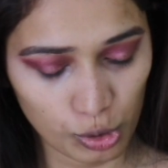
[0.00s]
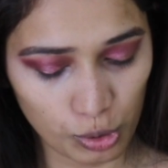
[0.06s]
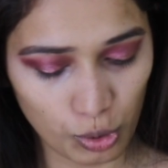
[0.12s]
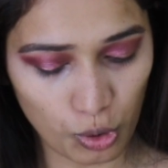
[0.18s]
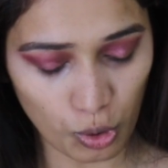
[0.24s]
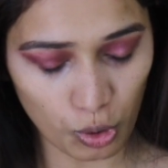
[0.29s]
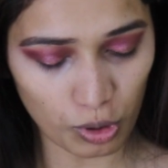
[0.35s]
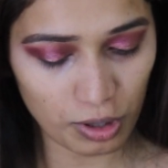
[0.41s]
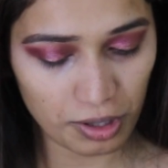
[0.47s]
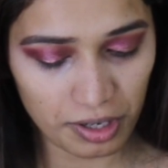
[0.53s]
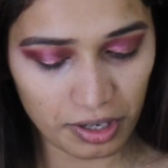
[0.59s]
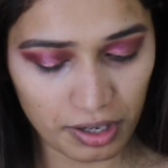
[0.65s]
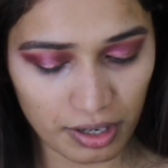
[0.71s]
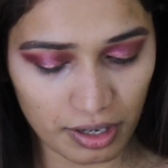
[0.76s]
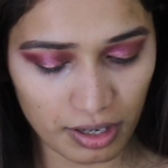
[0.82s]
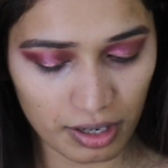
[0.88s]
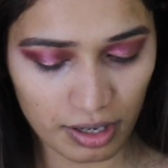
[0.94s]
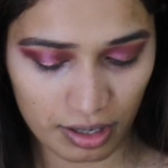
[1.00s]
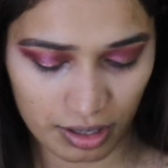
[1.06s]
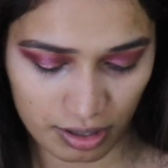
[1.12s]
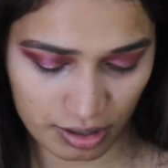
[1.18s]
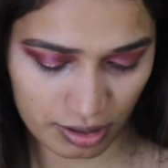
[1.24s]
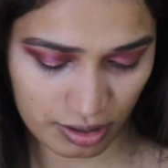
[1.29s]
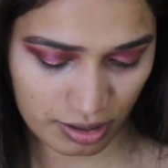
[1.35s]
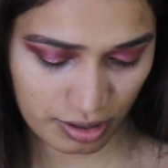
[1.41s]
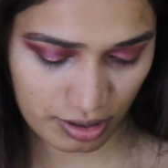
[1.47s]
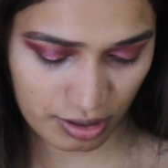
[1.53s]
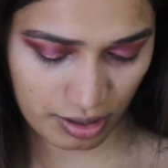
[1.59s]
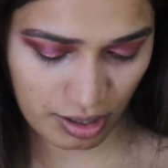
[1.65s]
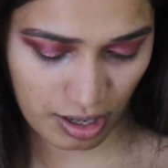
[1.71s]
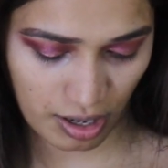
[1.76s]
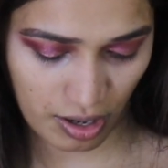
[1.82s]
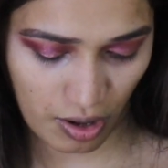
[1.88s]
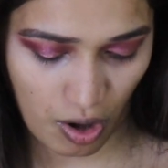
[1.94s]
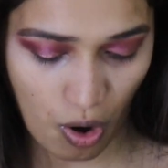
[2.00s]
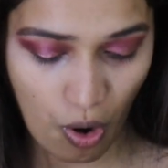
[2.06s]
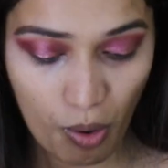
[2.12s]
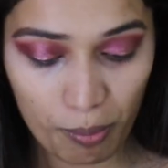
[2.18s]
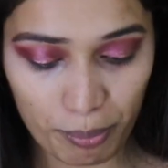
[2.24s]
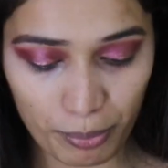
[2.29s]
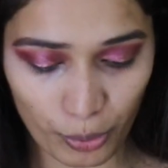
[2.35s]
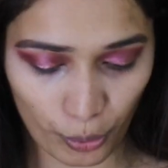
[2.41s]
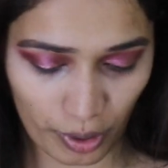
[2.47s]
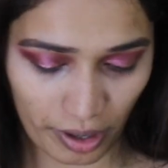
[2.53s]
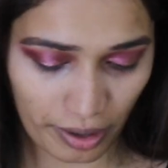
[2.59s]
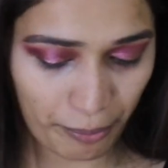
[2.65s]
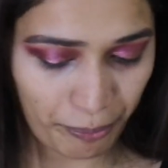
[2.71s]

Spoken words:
Golden Ombre.